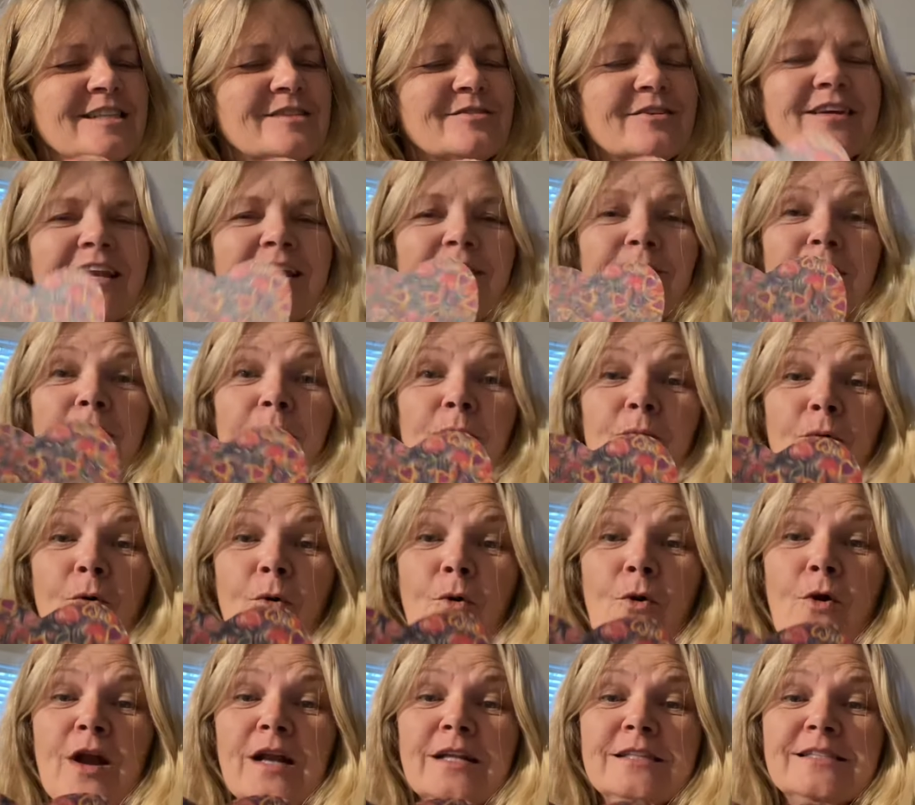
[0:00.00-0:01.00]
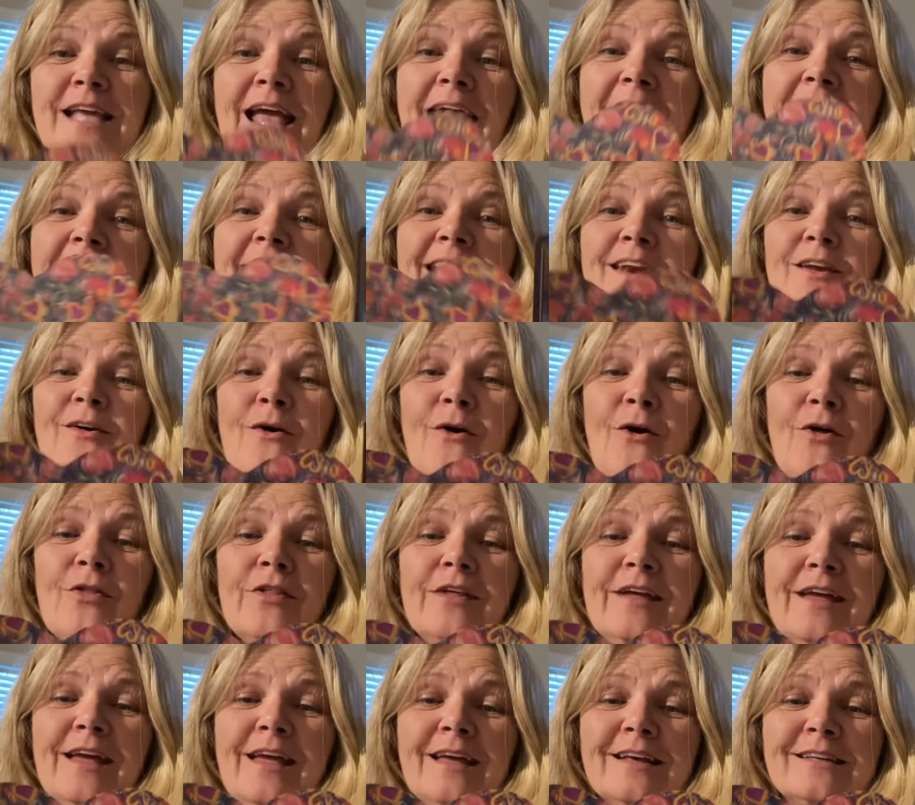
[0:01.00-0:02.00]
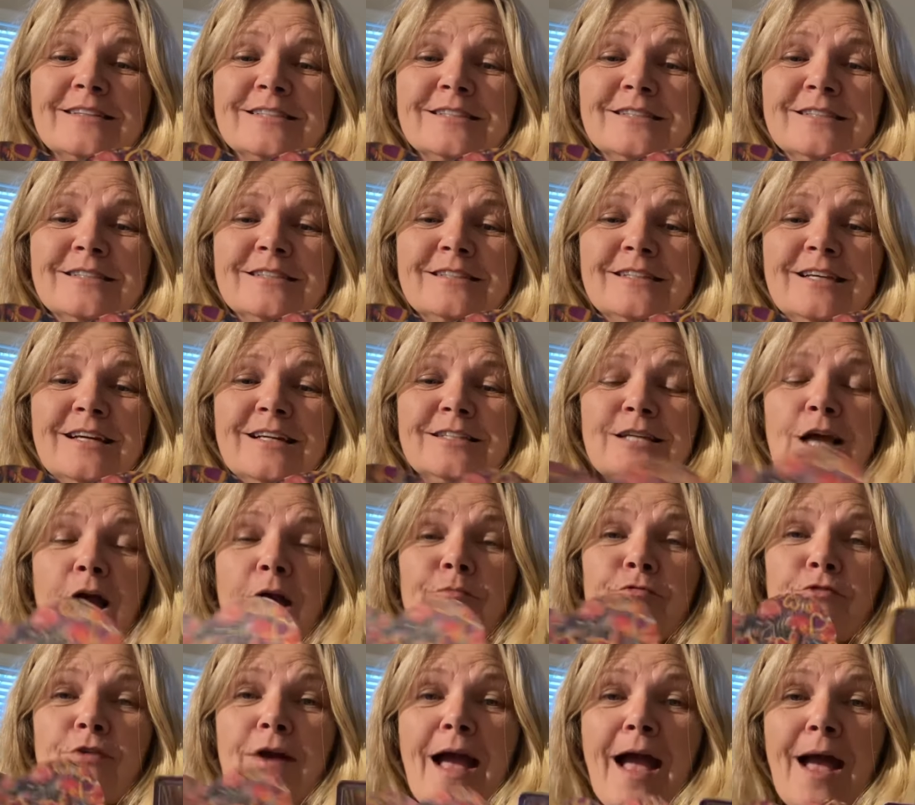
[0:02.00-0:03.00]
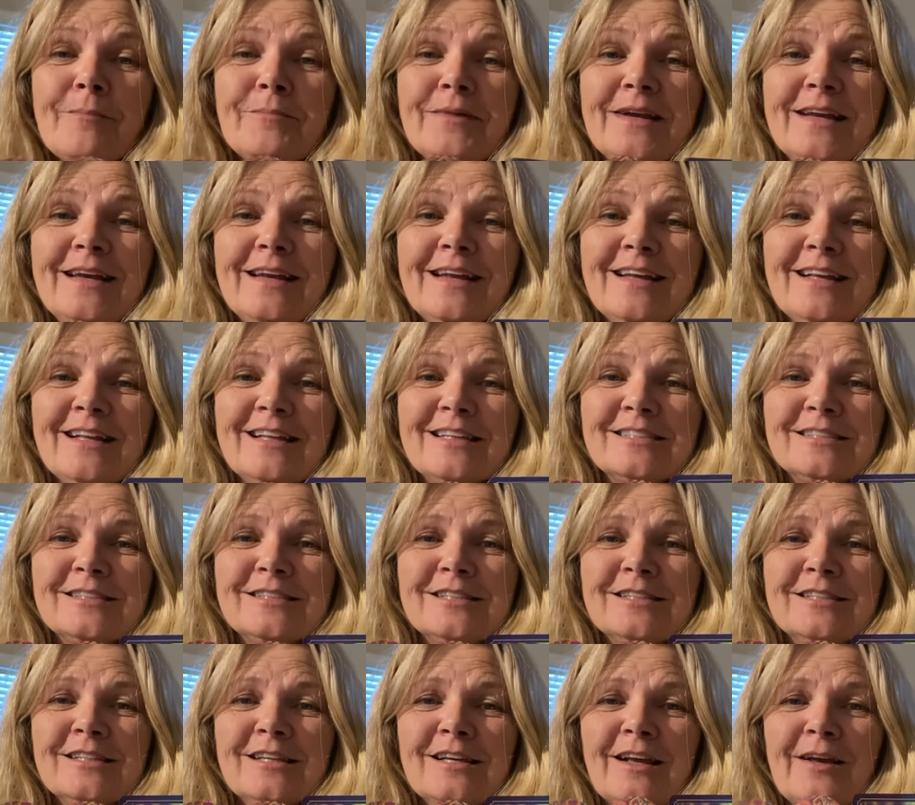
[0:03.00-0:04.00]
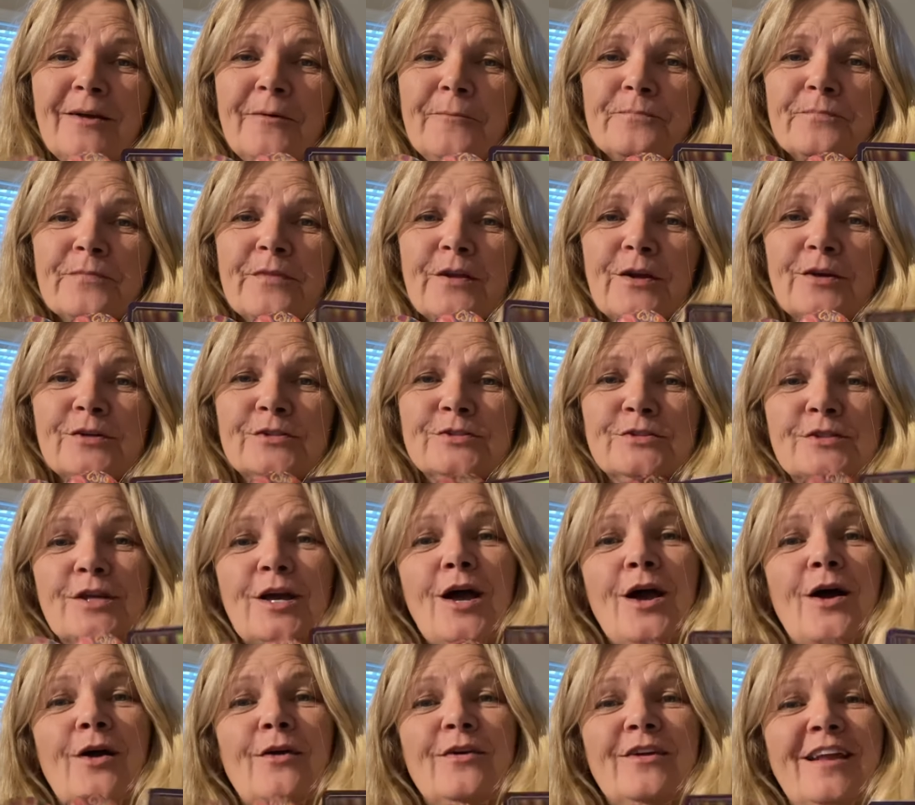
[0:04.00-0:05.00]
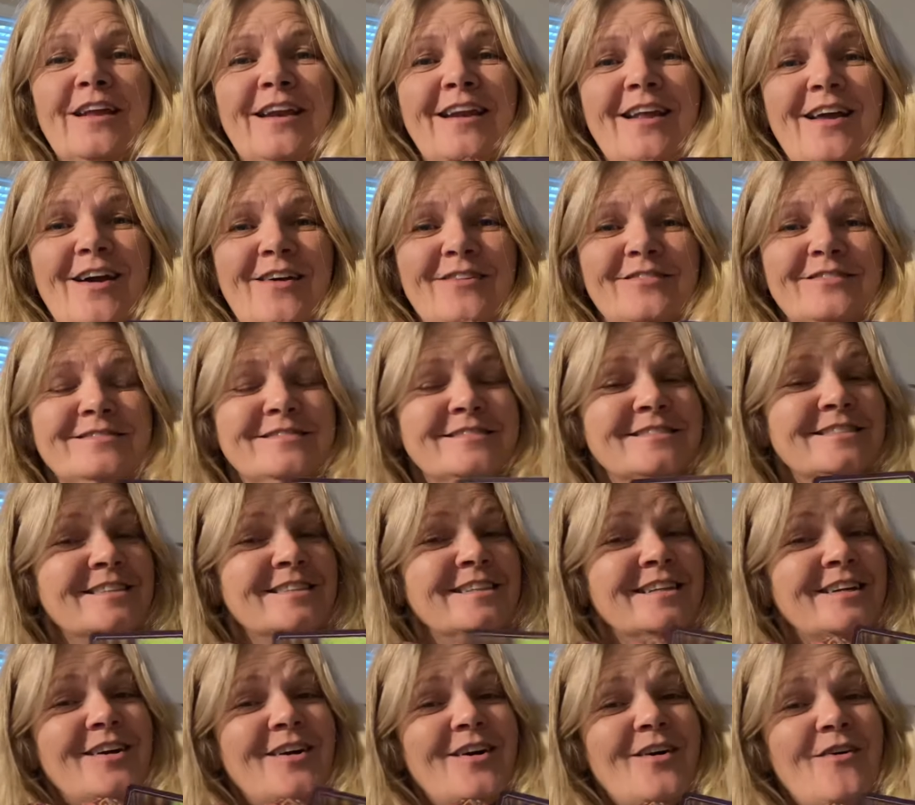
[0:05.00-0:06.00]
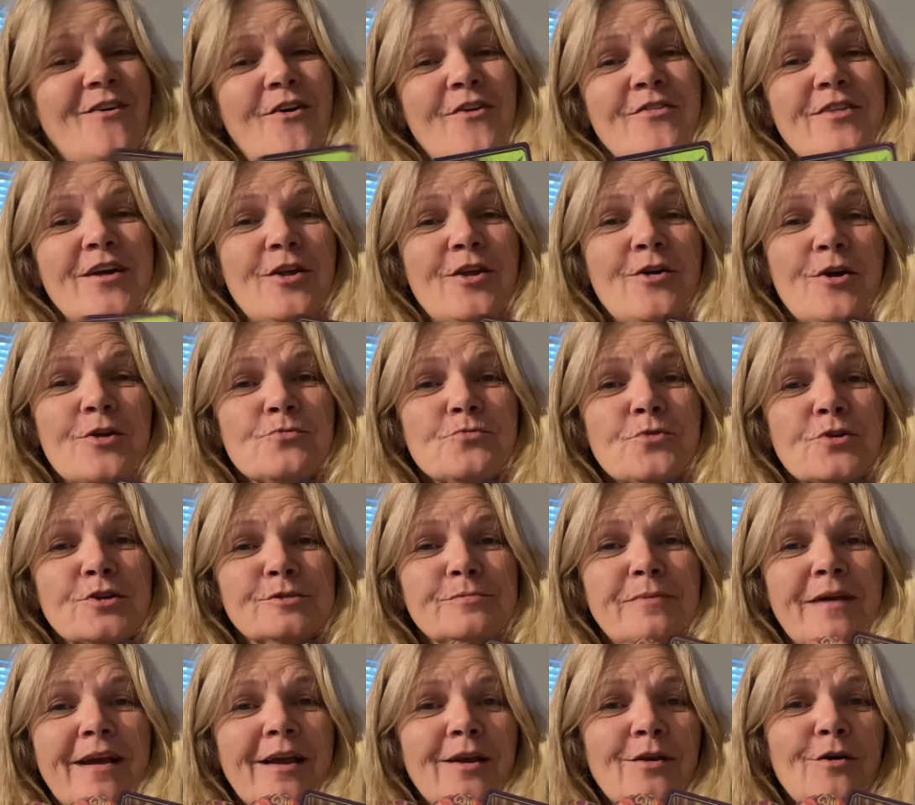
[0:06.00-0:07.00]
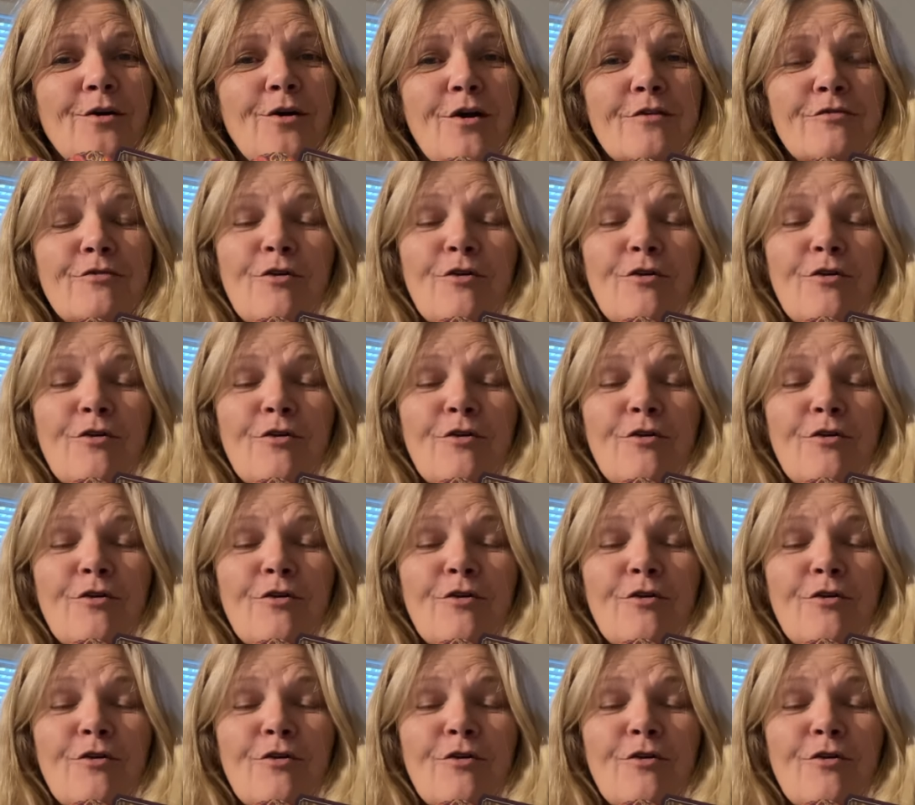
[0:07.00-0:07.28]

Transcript: We're getting rewards and all this. Time for happiness. So, you know, all that hard work's paying off.